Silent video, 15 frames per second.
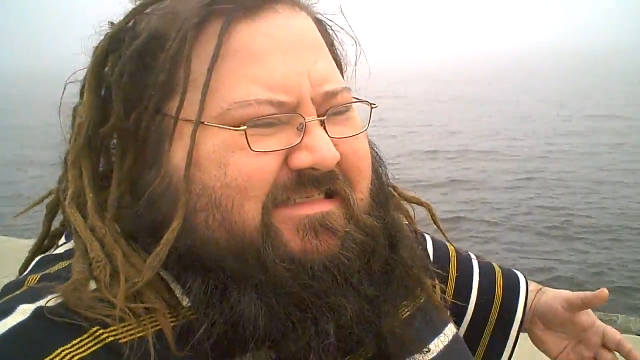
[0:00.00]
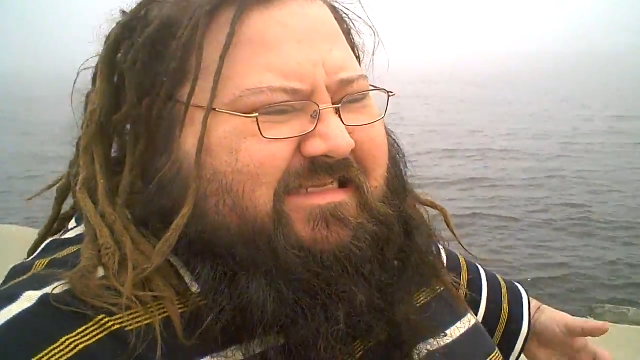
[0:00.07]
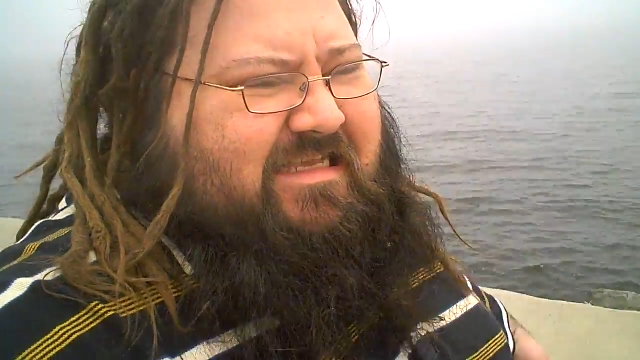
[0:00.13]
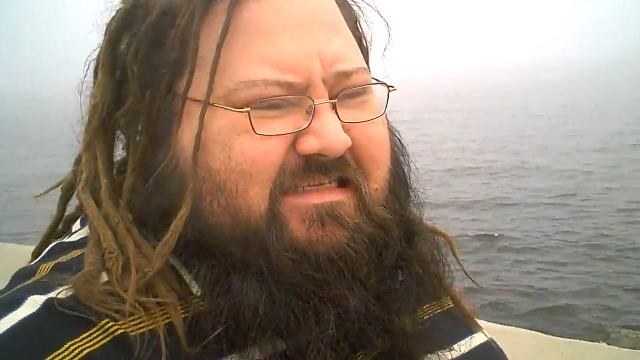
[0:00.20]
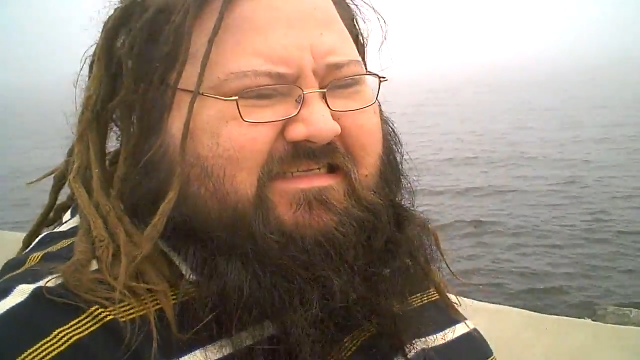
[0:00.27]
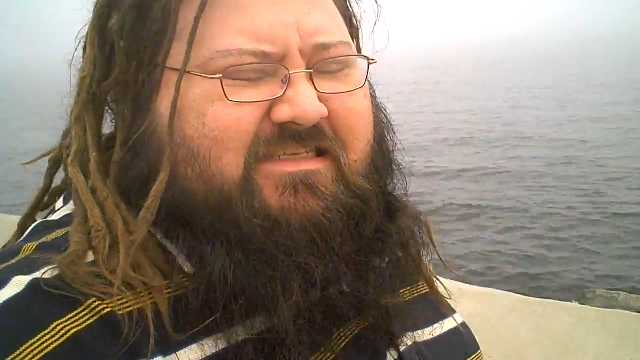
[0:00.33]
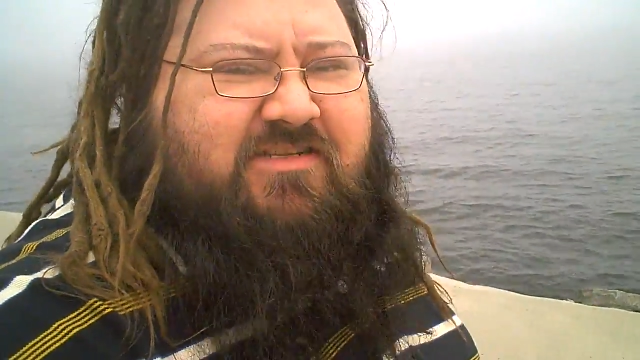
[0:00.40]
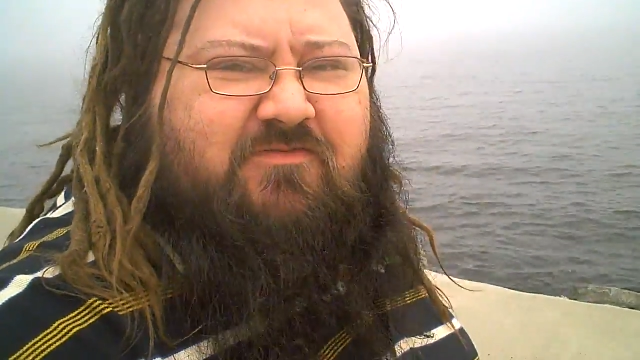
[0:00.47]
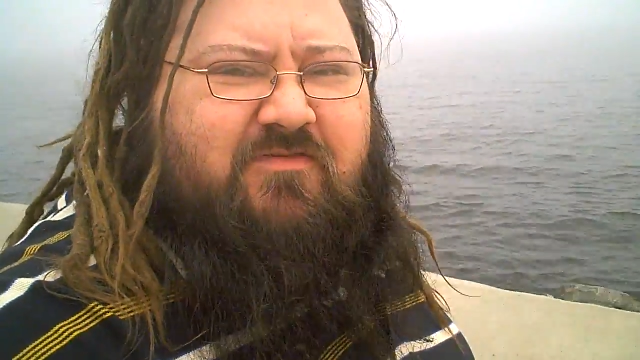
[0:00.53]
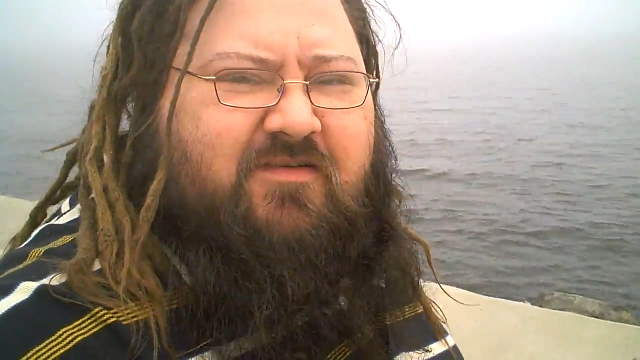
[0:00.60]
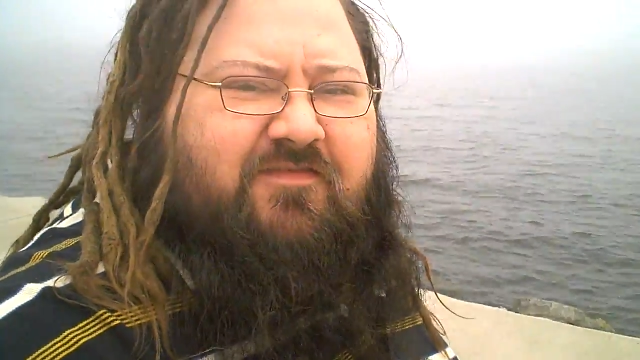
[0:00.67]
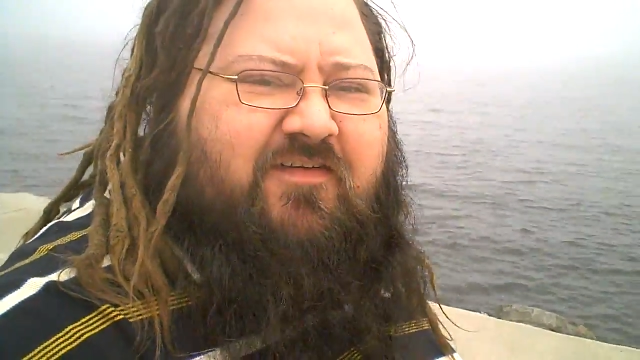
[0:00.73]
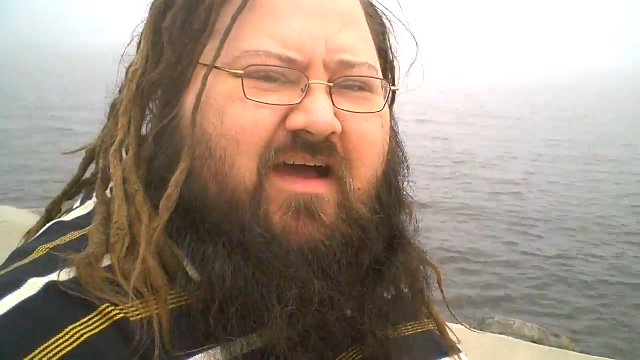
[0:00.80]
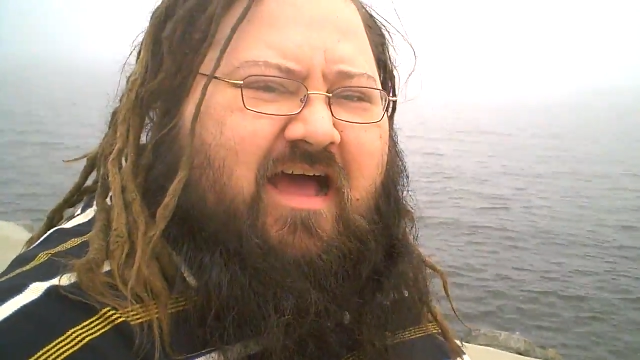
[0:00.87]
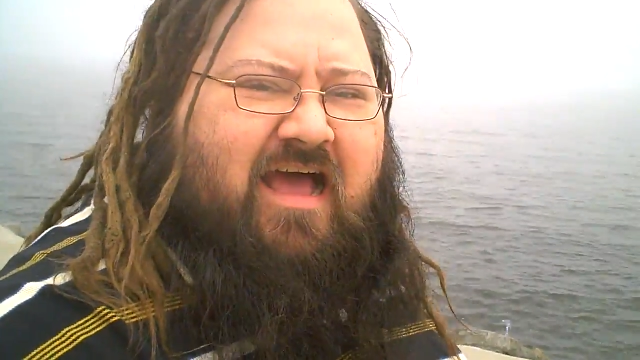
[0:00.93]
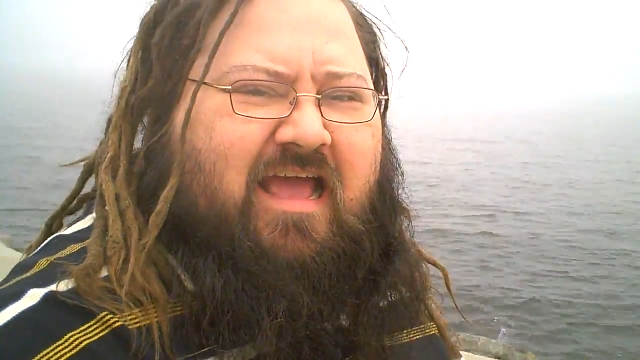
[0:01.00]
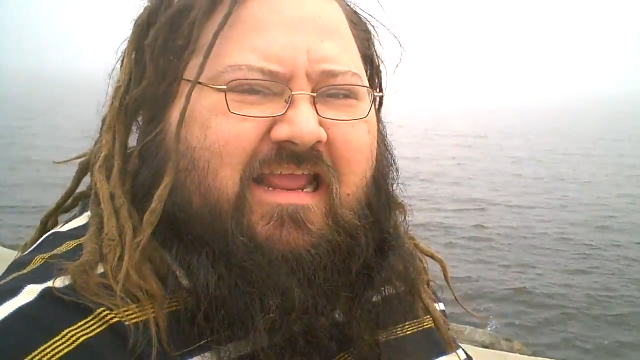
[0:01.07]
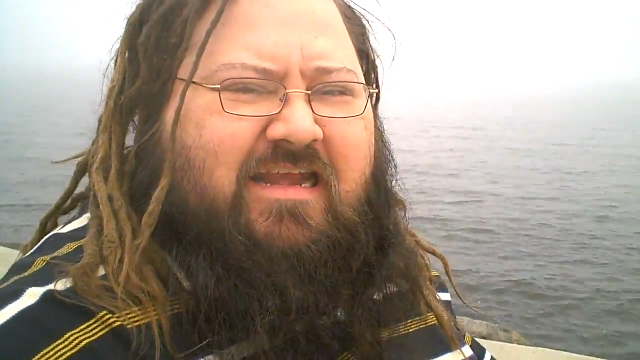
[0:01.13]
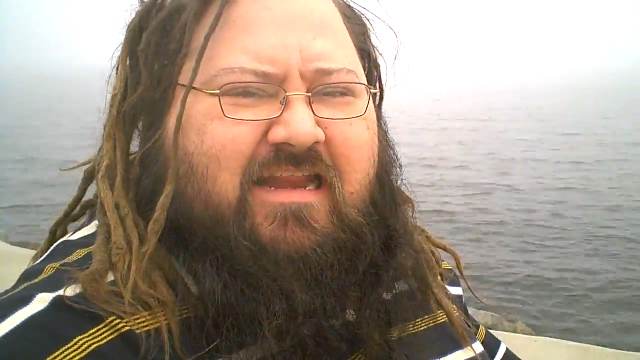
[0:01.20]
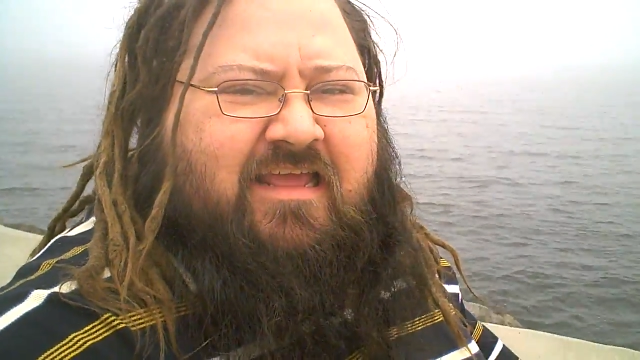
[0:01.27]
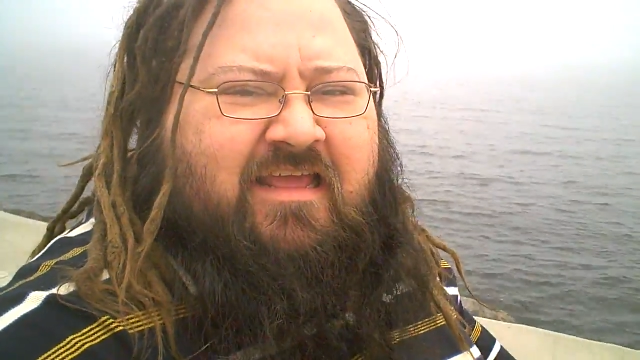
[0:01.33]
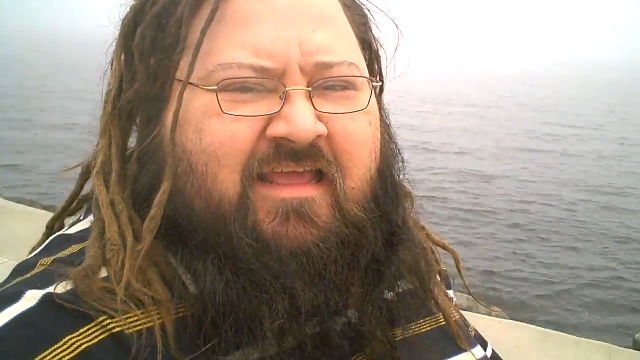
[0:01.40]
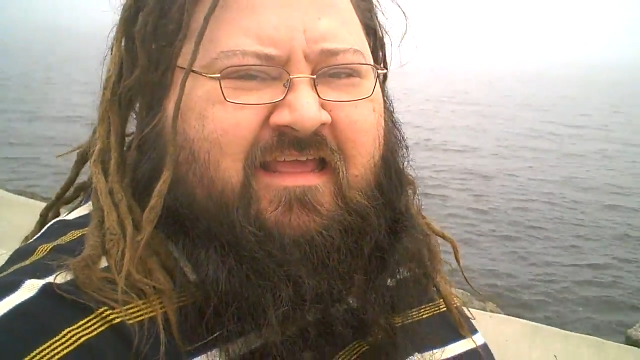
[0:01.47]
says he's doing fine,